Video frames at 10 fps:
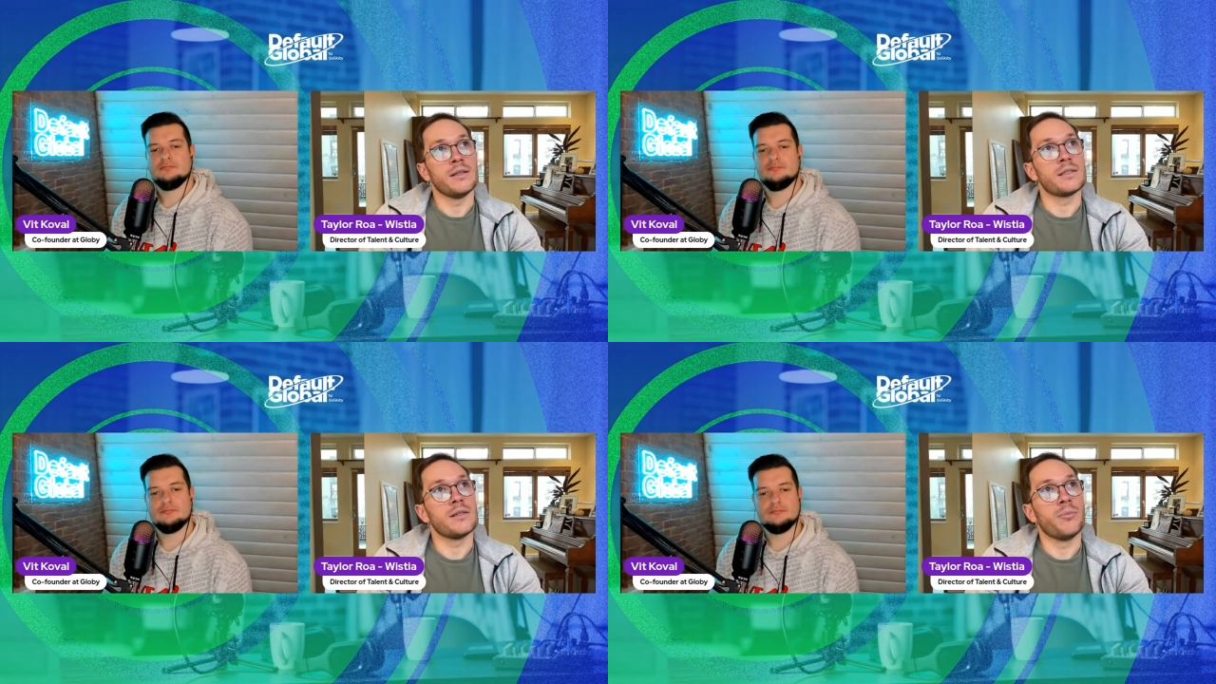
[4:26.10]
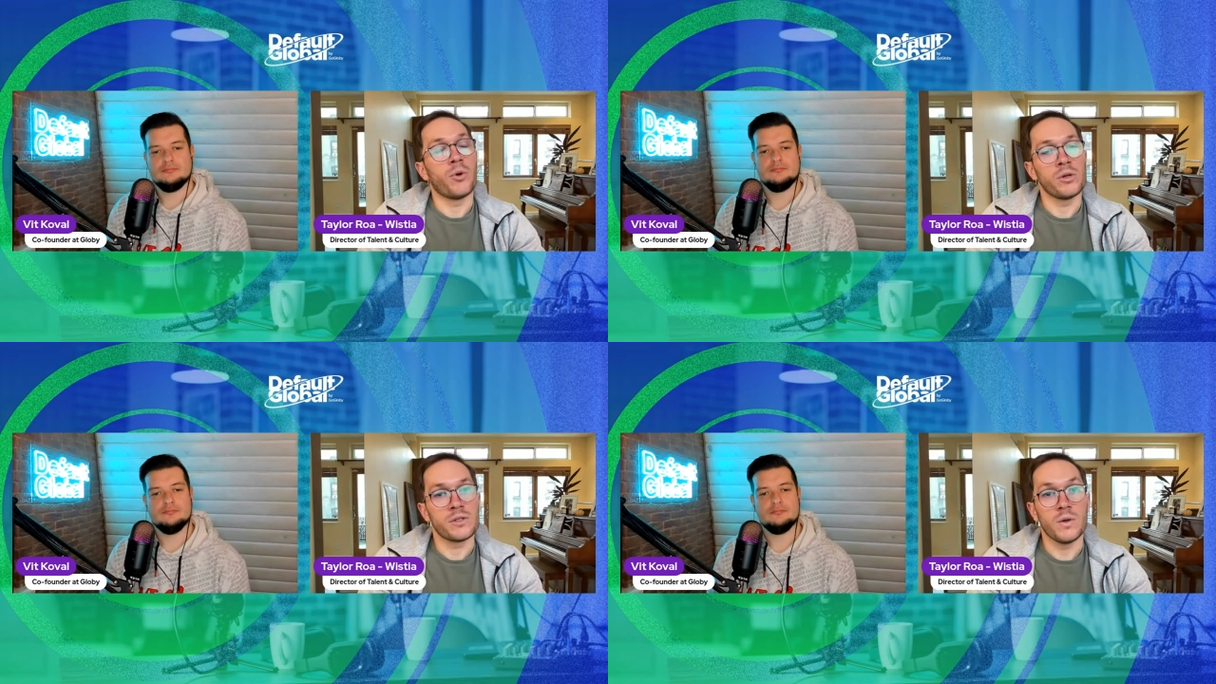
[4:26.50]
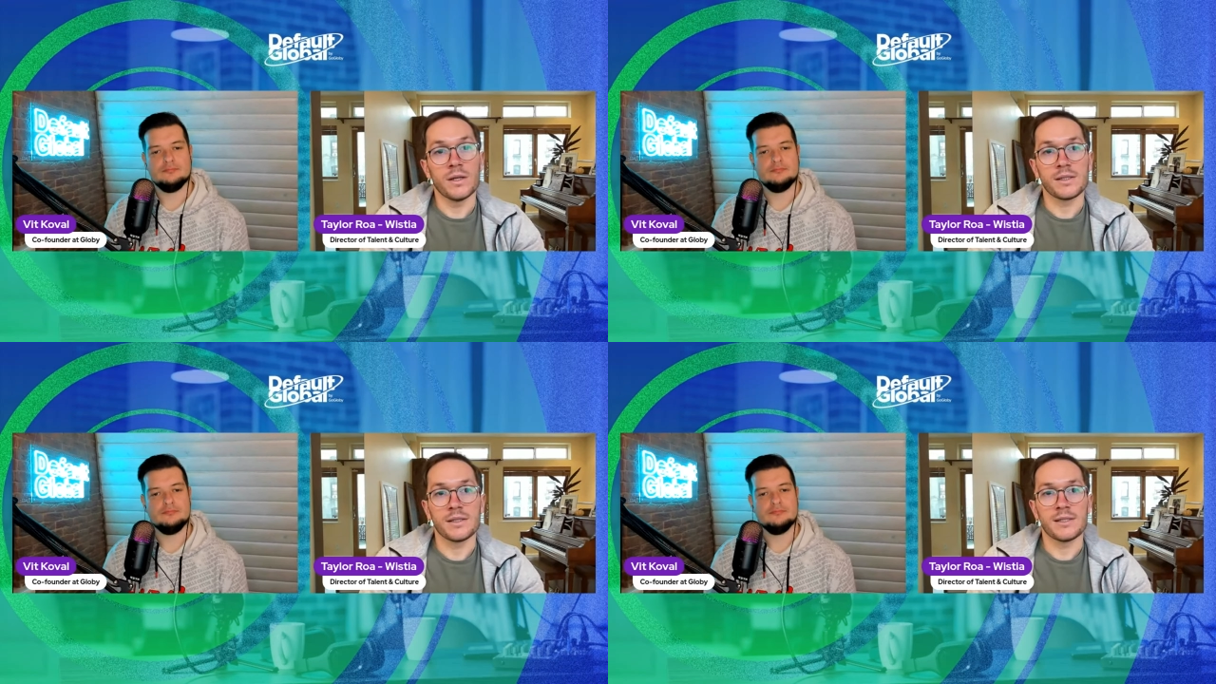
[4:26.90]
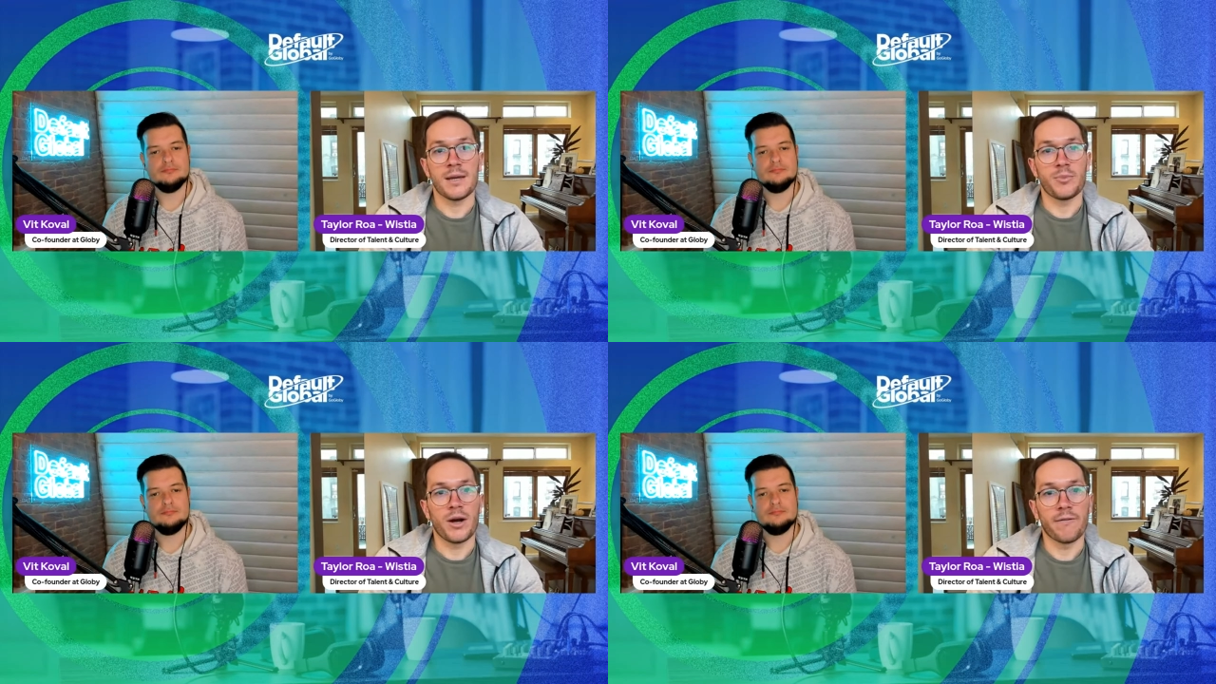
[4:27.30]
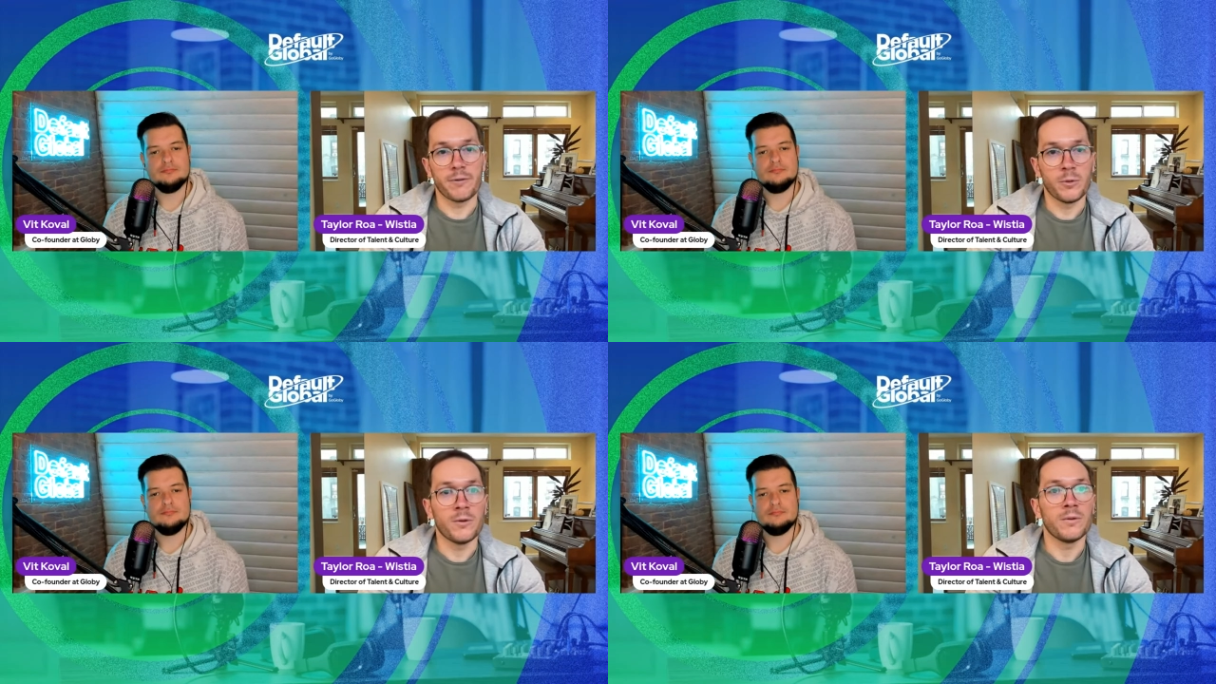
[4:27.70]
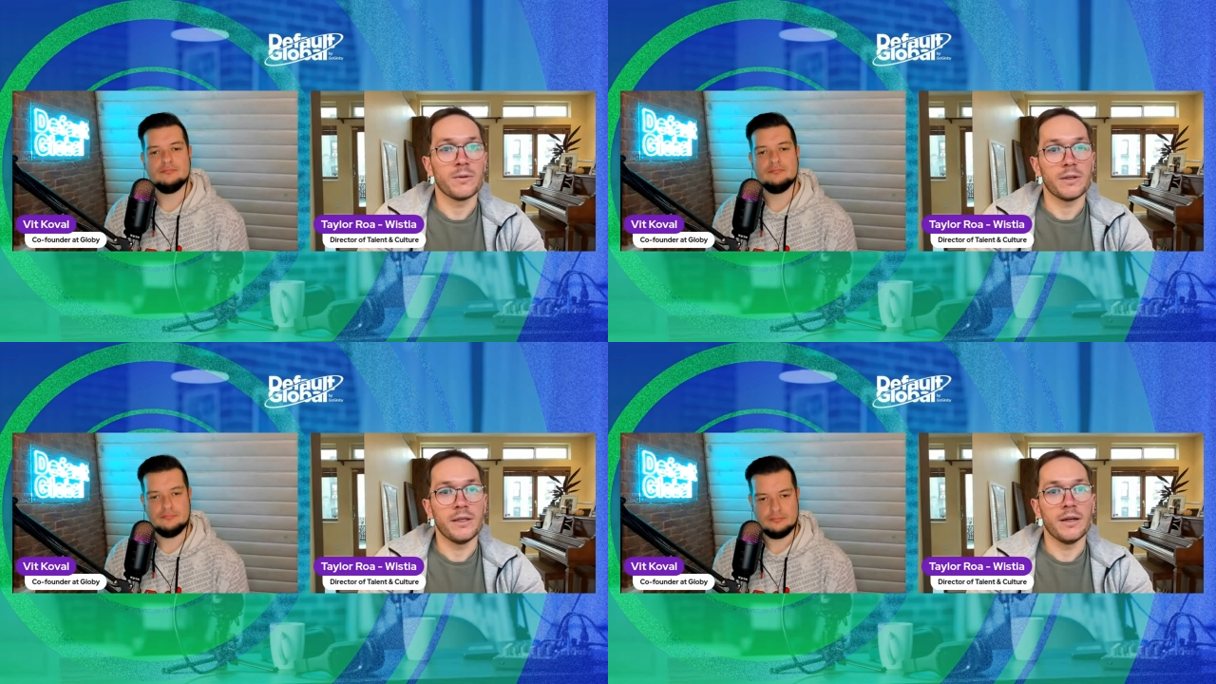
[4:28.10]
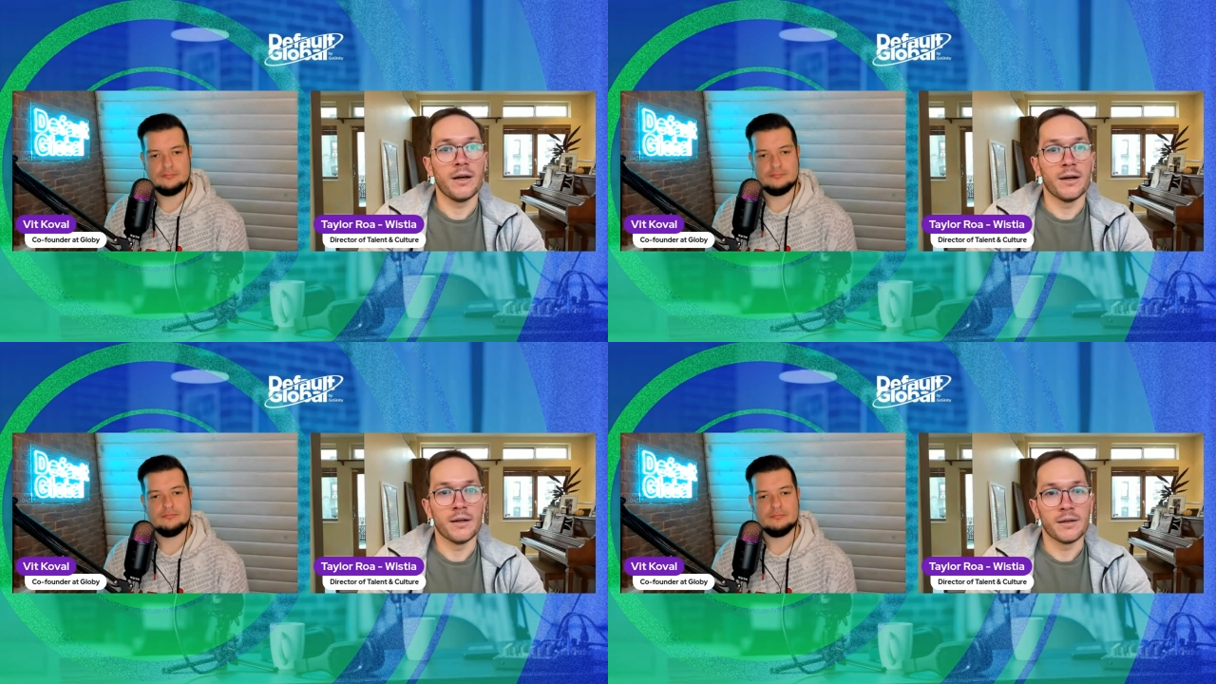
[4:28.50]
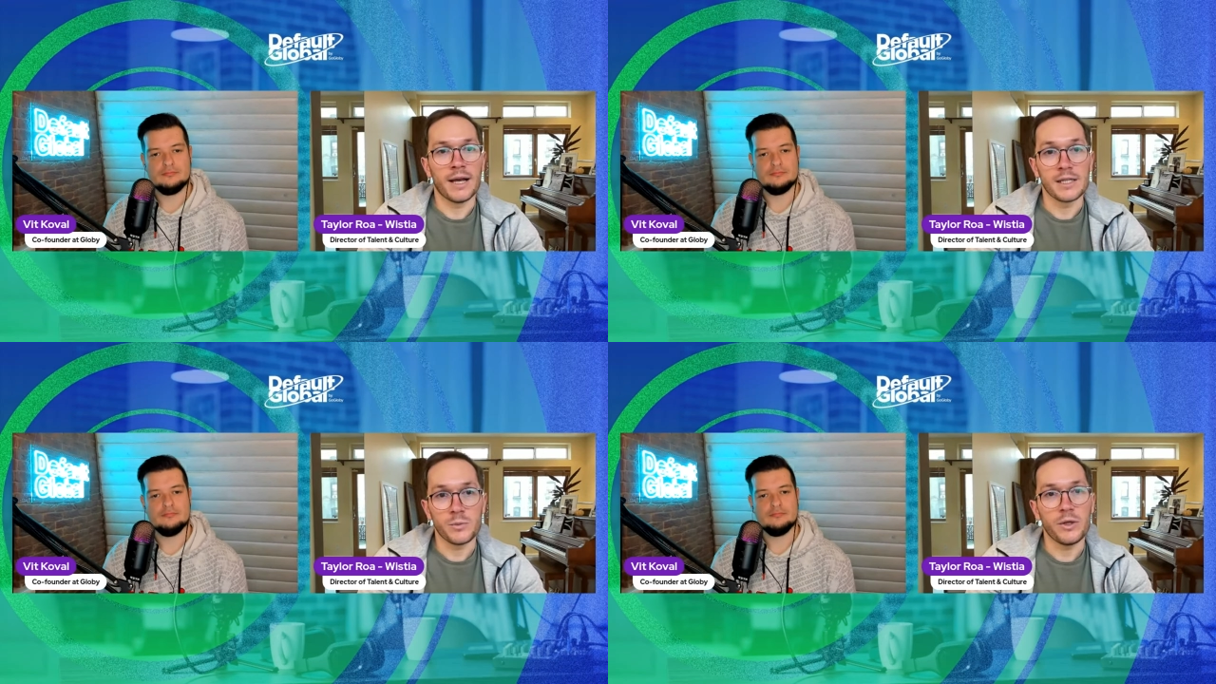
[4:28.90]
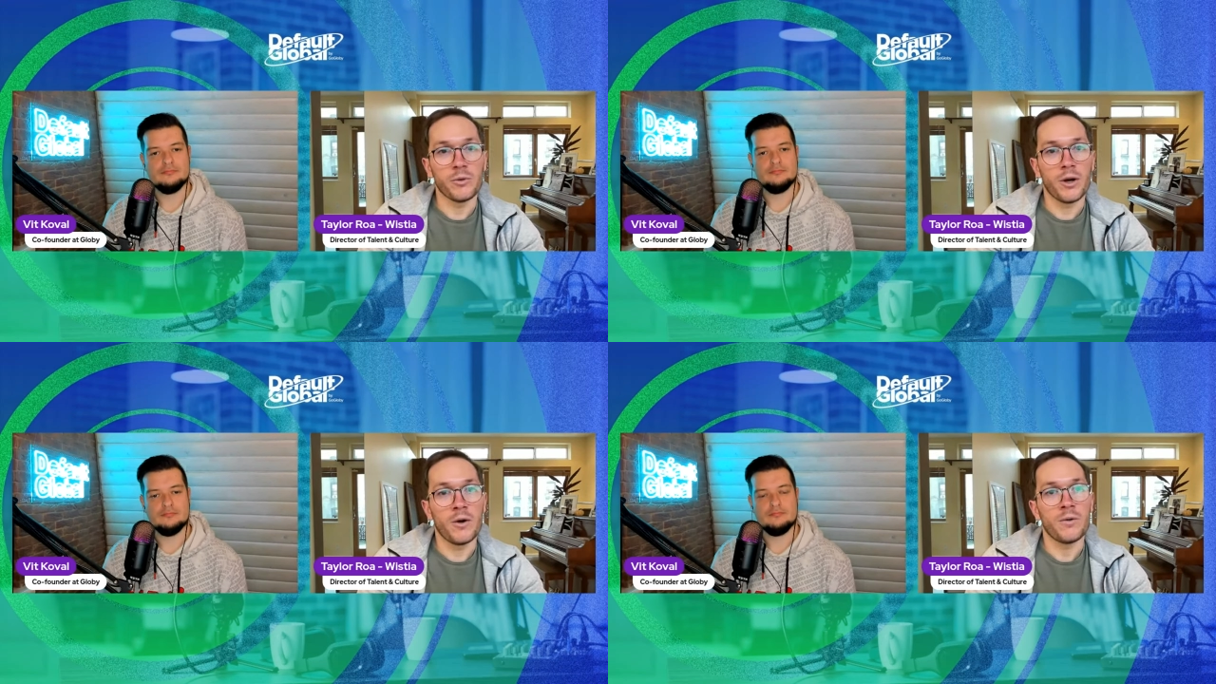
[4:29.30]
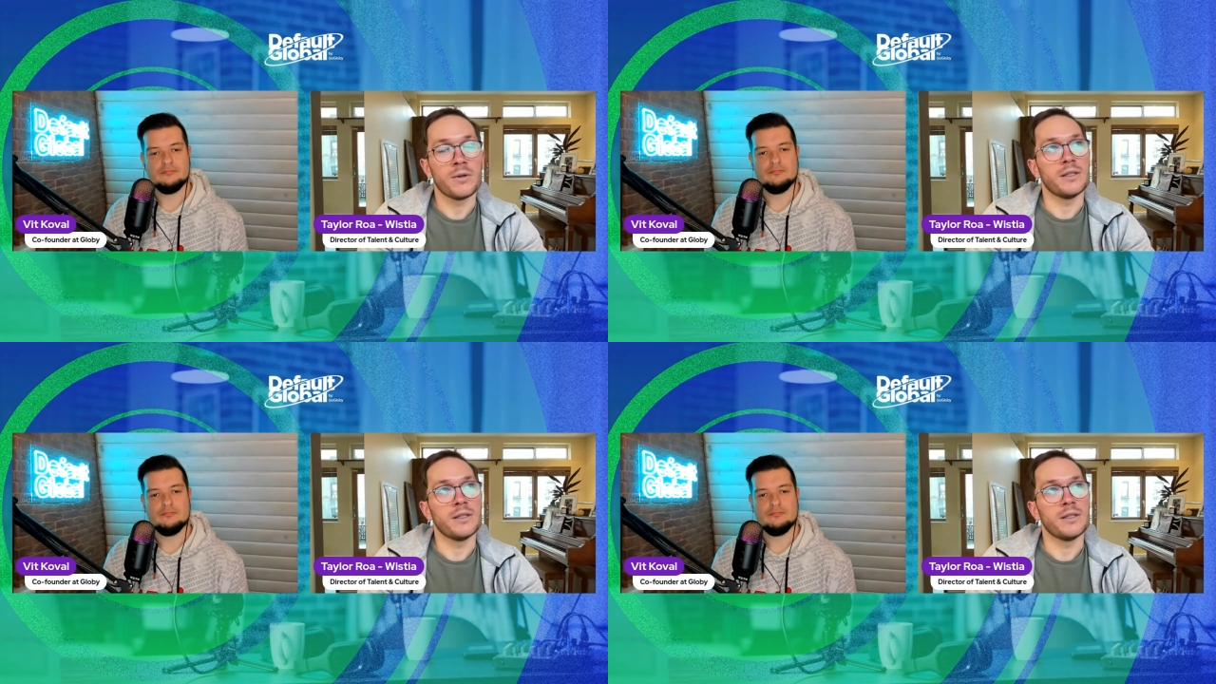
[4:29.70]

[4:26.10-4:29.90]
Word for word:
Speaker 1: it's important to us to stay profitable uh, as we grow,